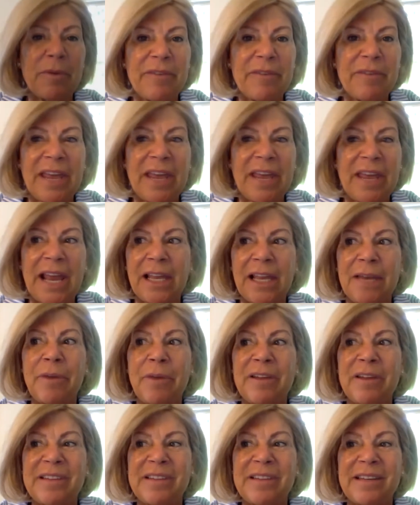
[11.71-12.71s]
Van Allen,
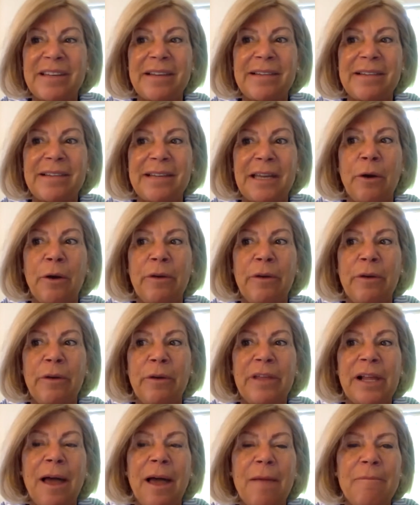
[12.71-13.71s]
President and CEO of the
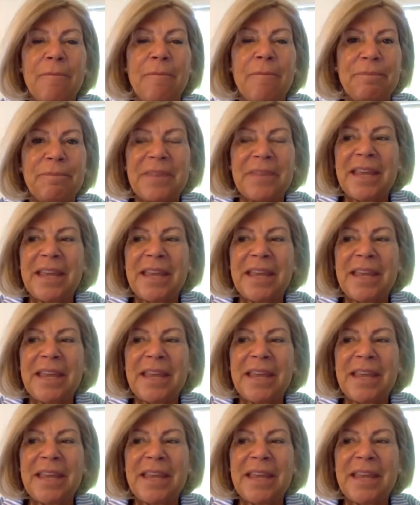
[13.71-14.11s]
club.